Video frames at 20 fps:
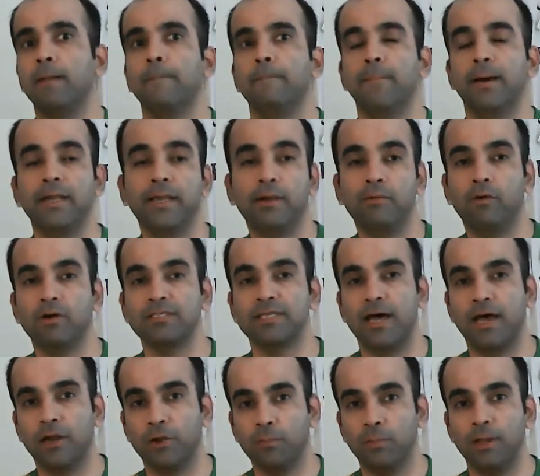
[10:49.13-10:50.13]
but it was
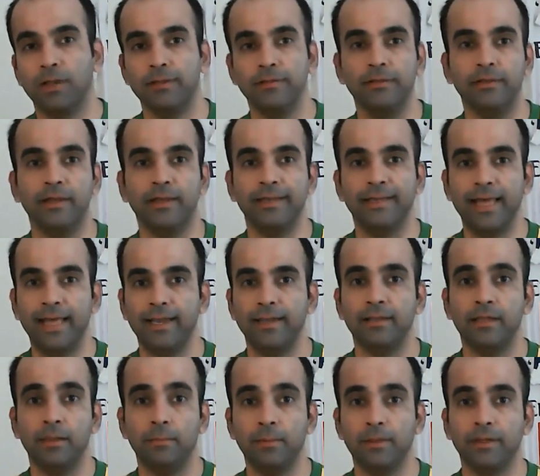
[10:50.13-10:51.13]
arguably the Italian
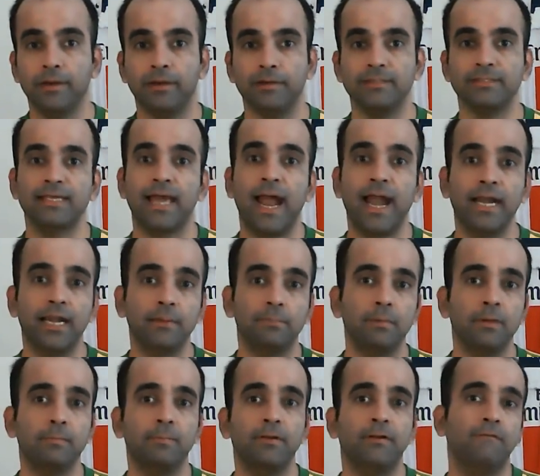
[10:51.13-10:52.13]
immigrants and the
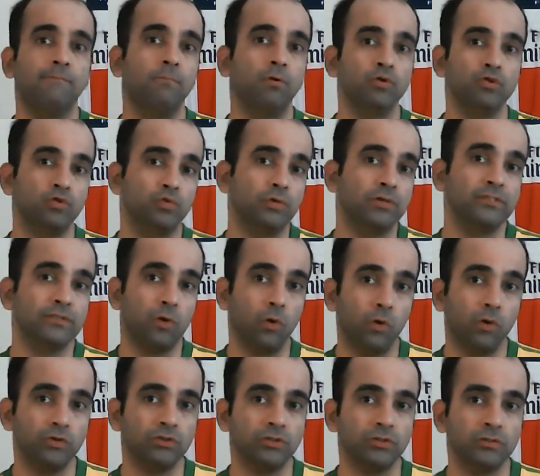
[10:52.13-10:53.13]
people of Portuguese
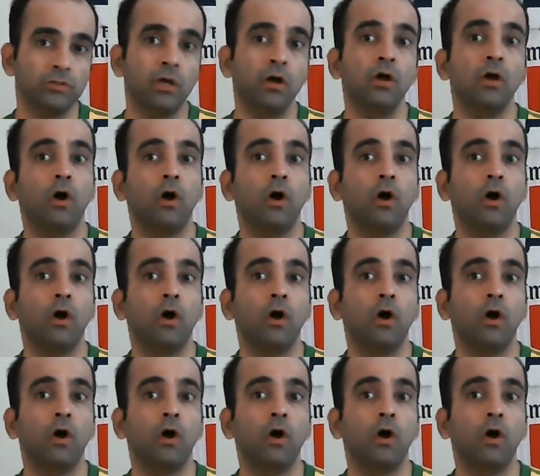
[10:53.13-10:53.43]
origin